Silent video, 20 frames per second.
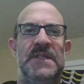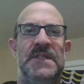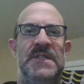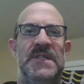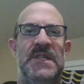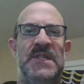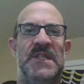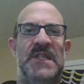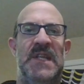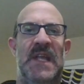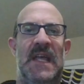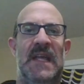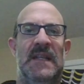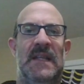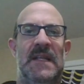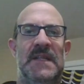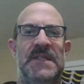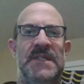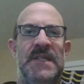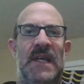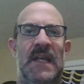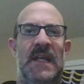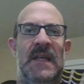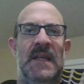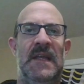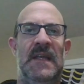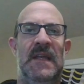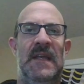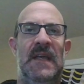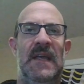this to stand, let's say,
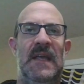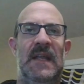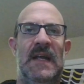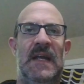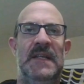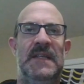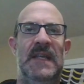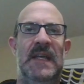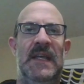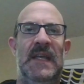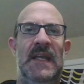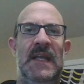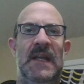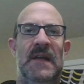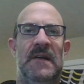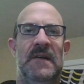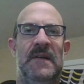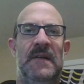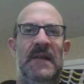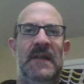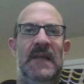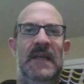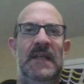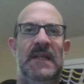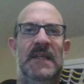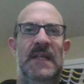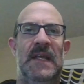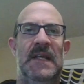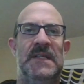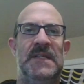and I take here, he
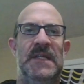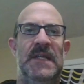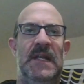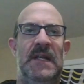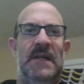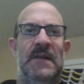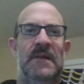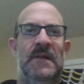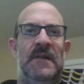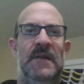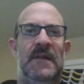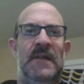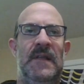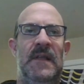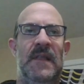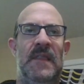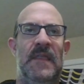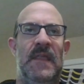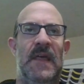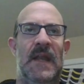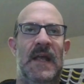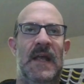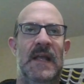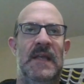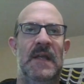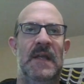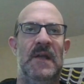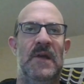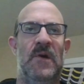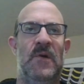takes here, then I
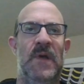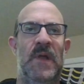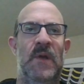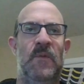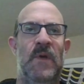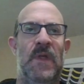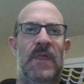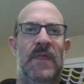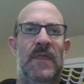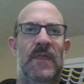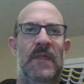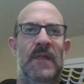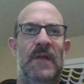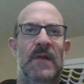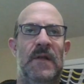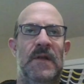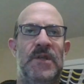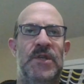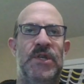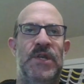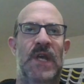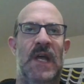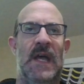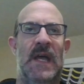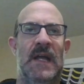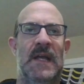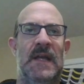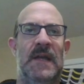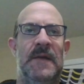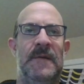can go in with
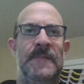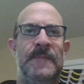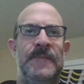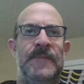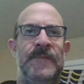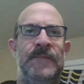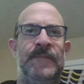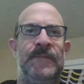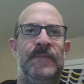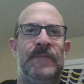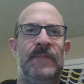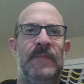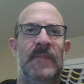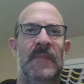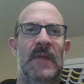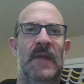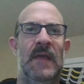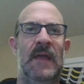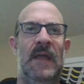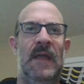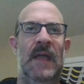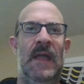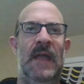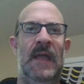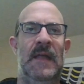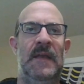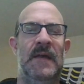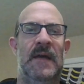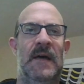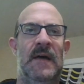check,
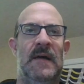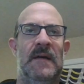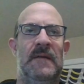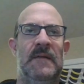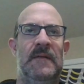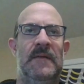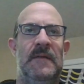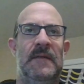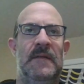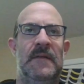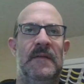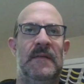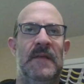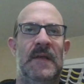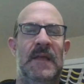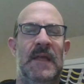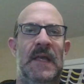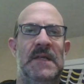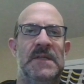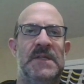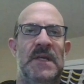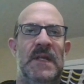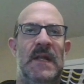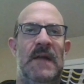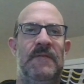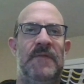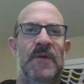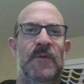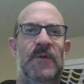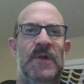and the king's going to
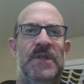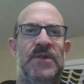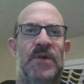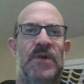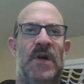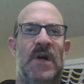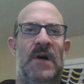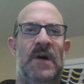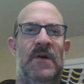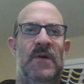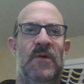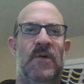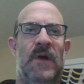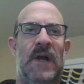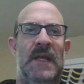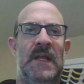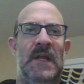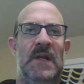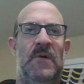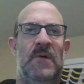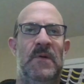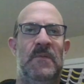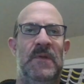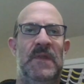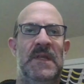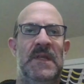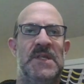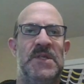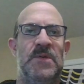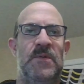have to withdraw, or I could go in
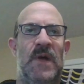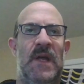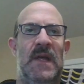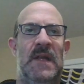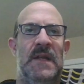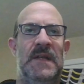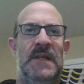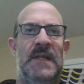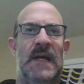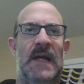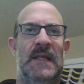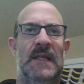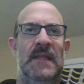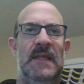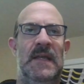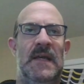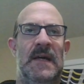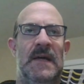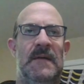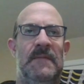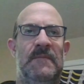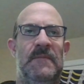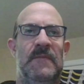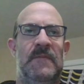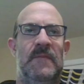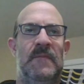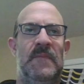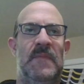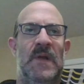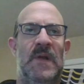with this way and attack the
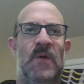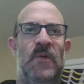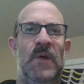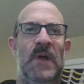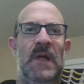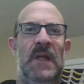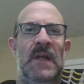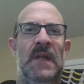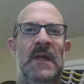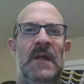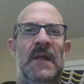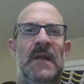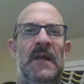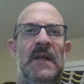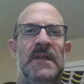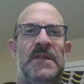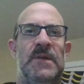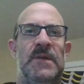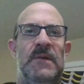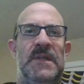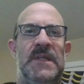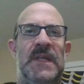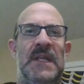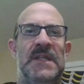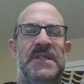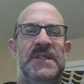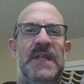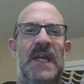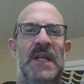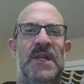queen. So it
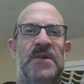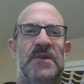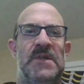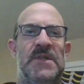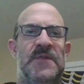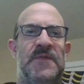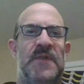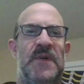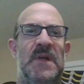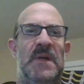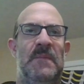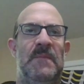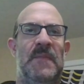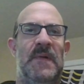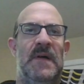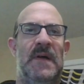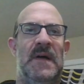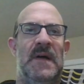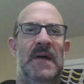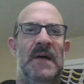gets dangerous for him.